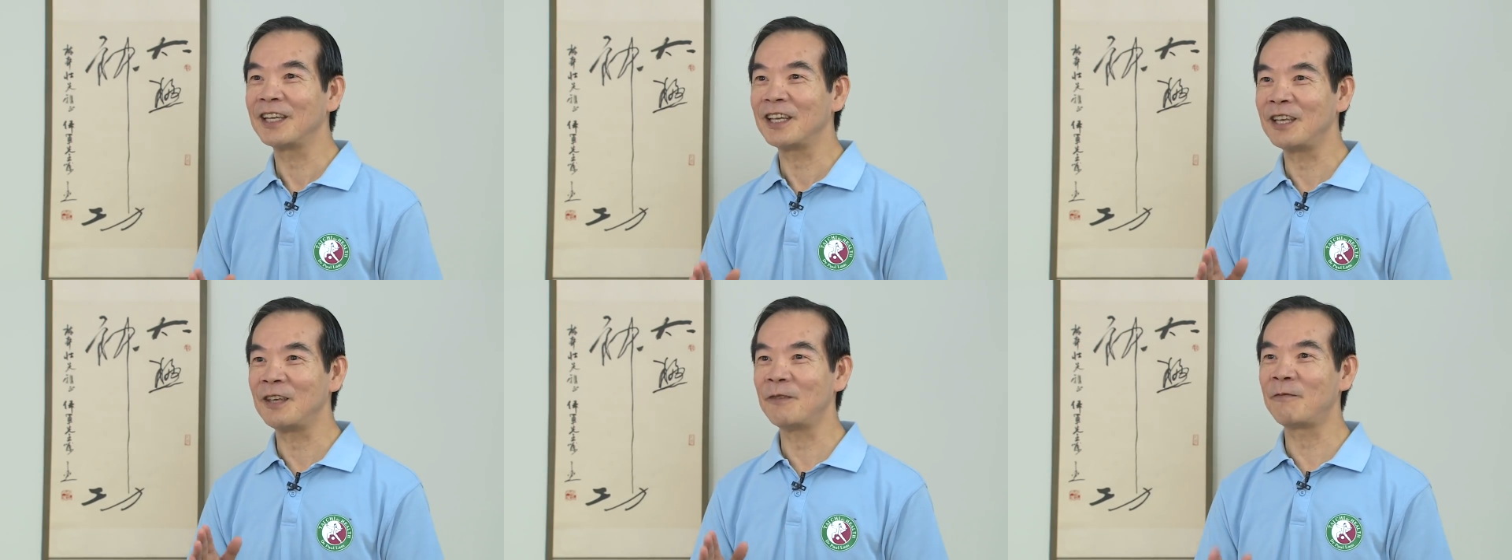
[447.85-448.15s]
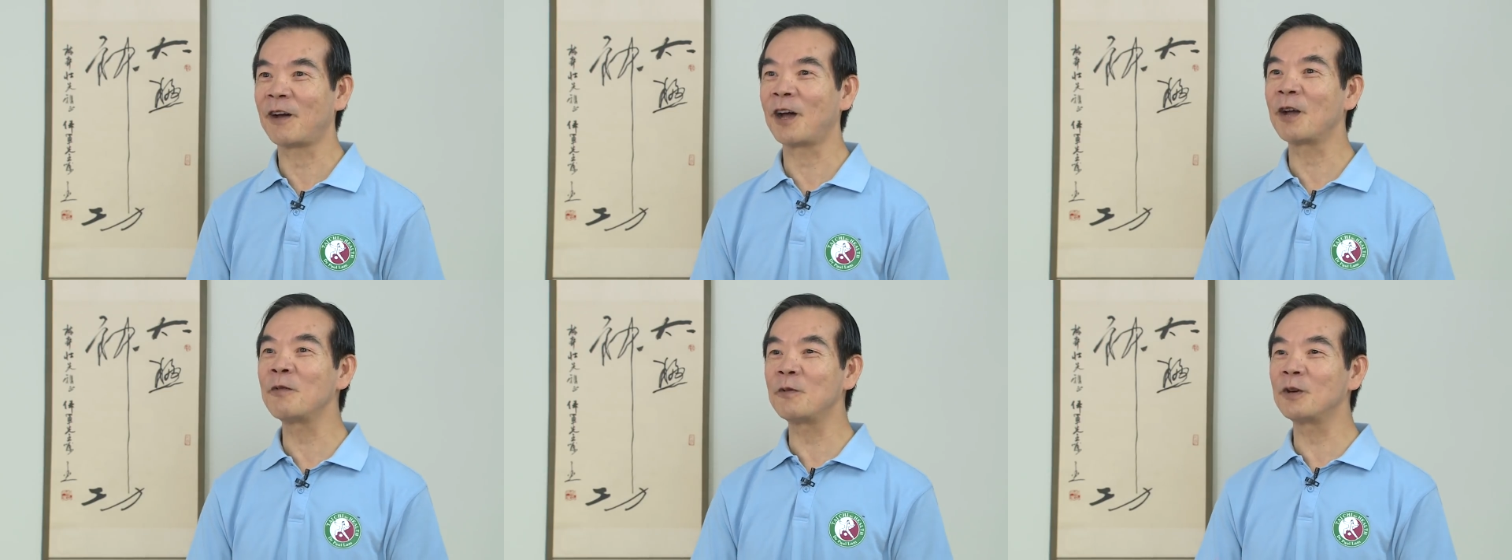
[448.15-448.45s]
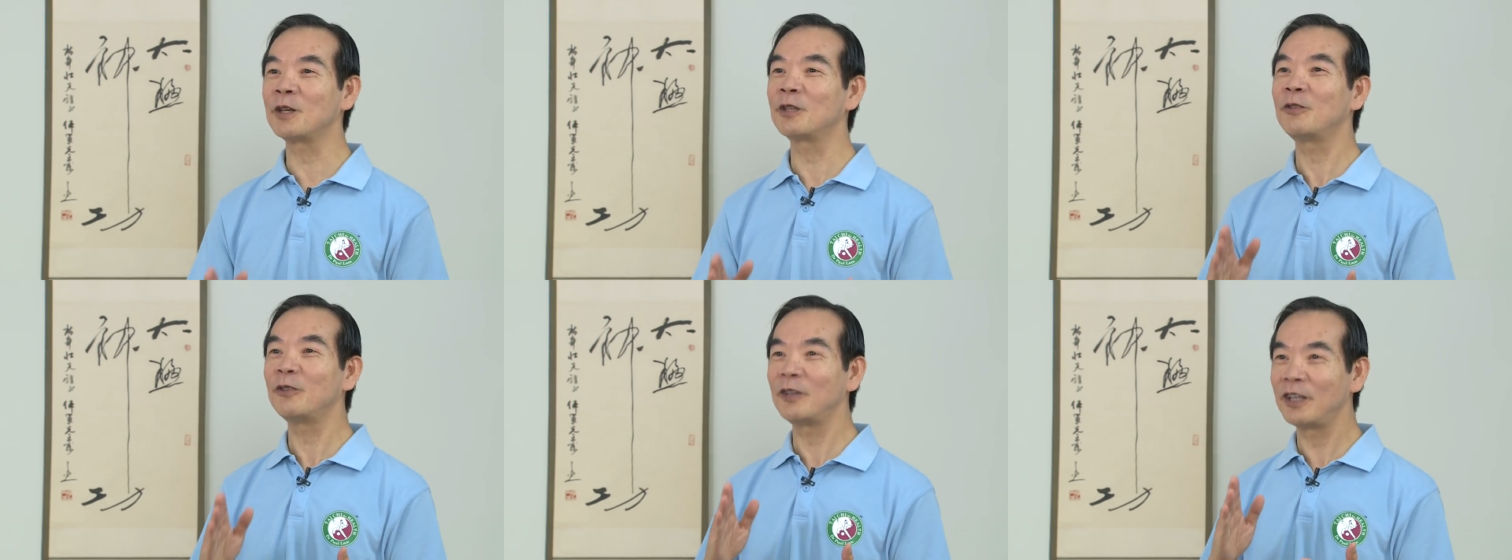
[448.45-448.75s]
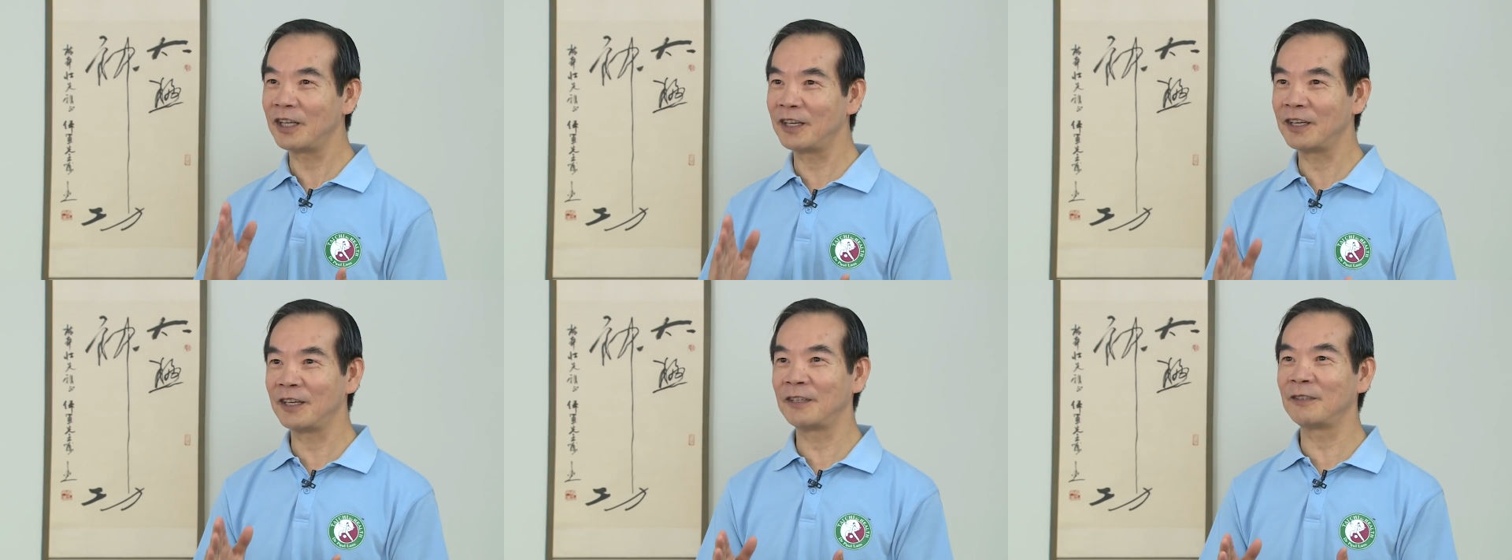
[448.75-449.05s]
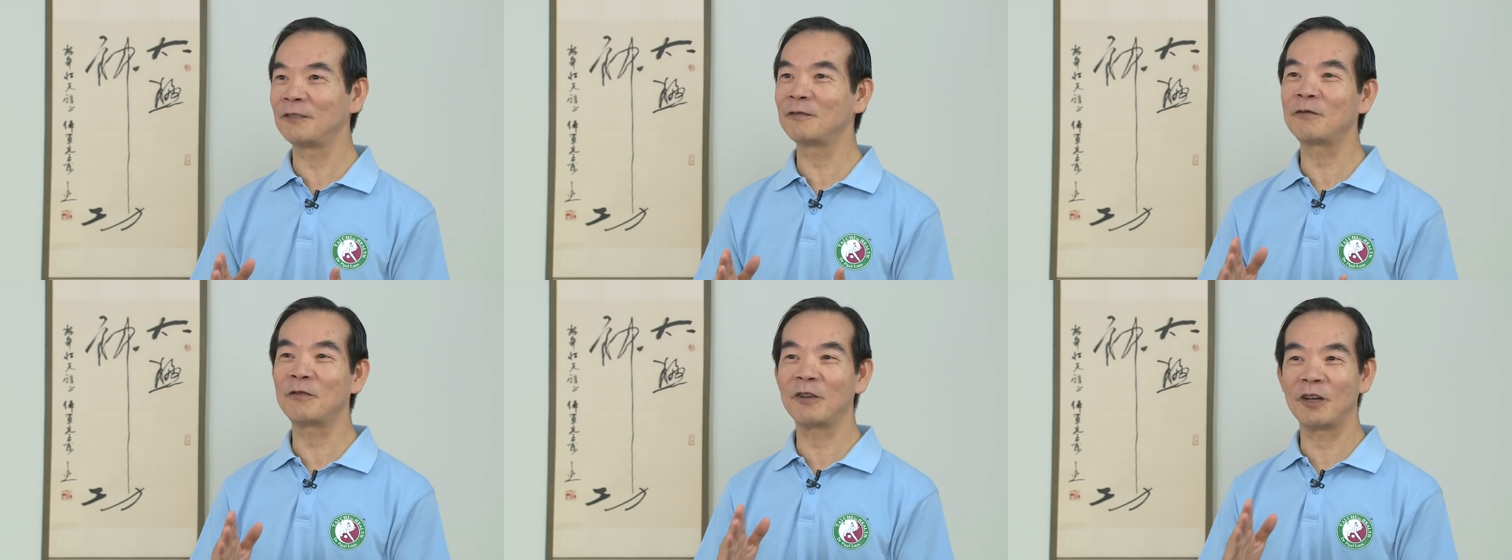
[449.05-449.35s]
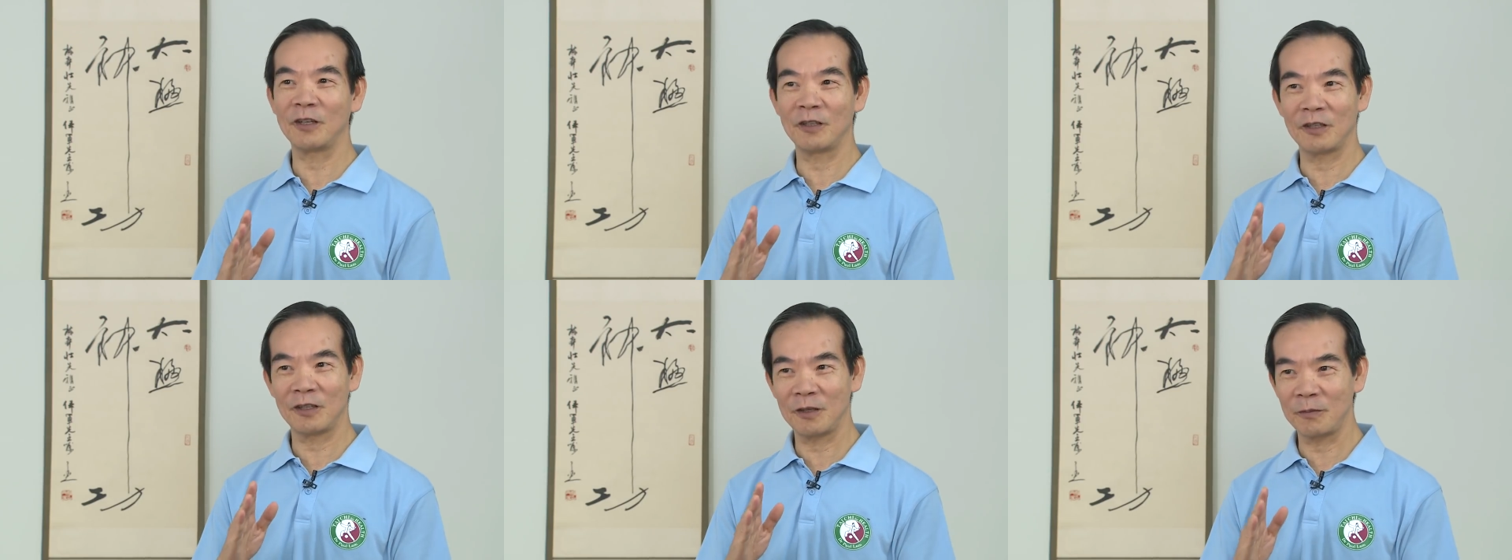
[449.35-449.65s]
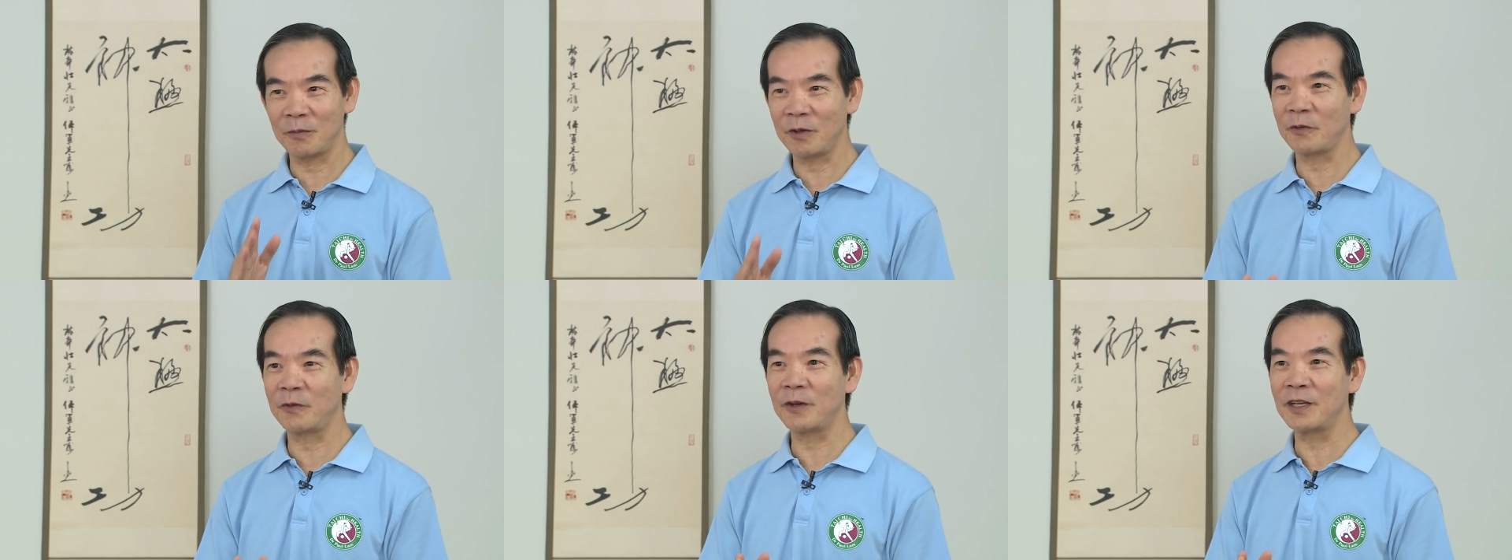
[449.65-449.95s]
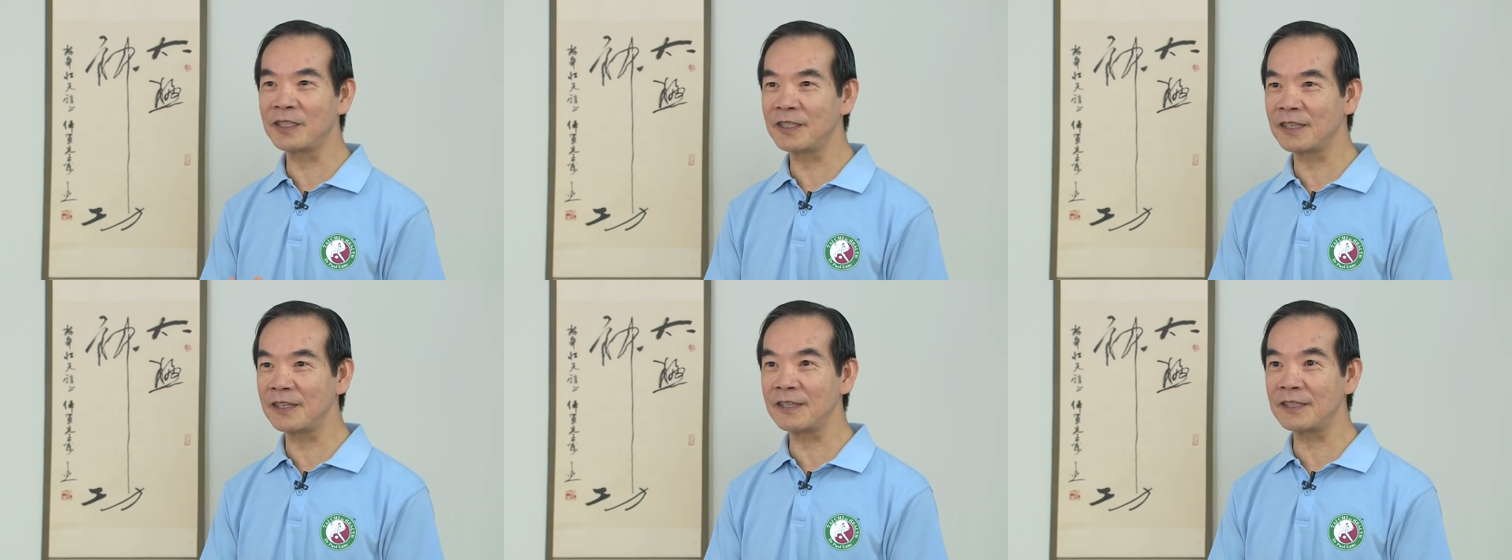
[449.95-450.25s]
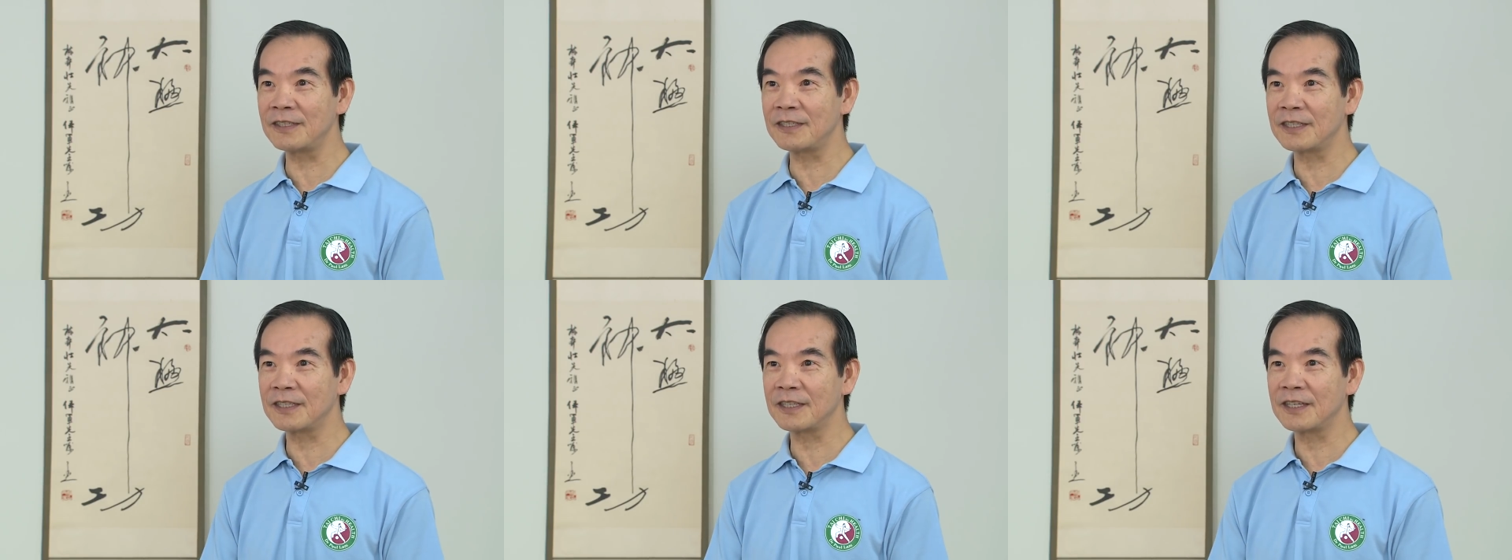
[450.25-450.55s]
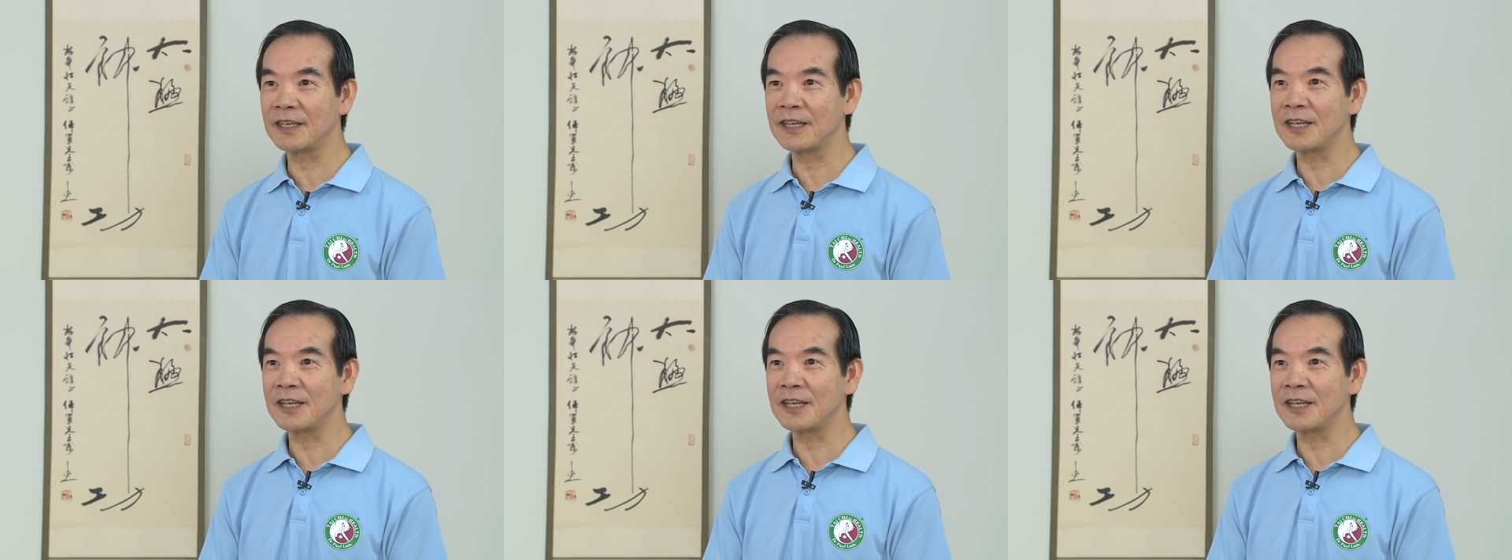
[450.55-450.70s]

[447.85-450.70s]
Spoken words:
If I were to learn from the professors,